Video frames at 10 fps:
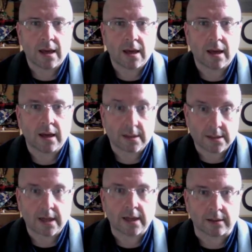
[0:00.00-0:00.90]
And he
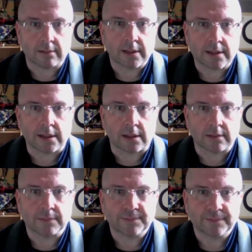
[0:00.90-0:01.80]
stayed, indeed,
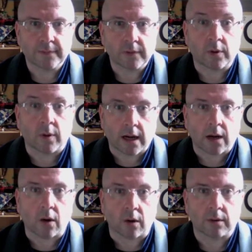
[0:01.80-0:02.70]
for quite
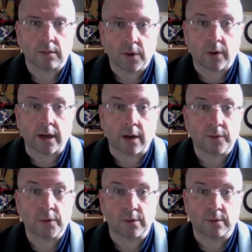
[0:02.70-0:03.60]
long enough
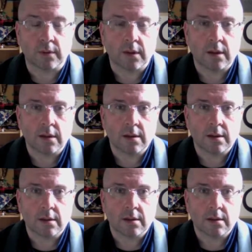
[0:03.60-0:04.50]
to
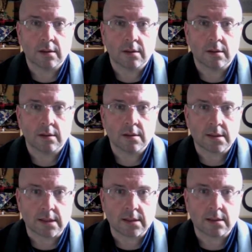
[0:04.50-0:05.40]

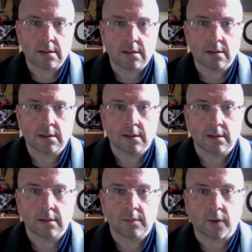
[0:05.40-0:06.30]
sit,
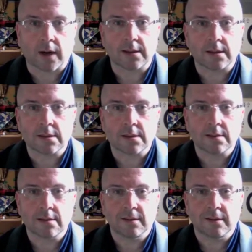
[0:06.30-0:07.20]
practice,
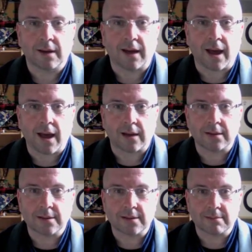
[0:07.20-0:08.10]

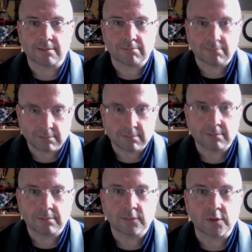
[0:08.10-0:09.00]
and
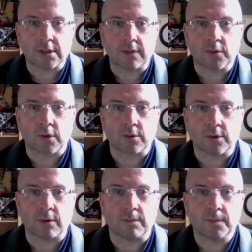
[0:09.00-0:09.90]
receive
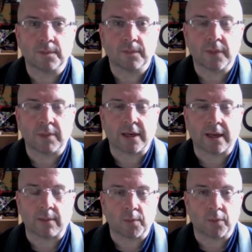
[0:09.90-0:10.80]
tokudo. He
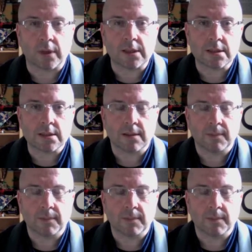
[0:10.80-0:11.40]
became a priest,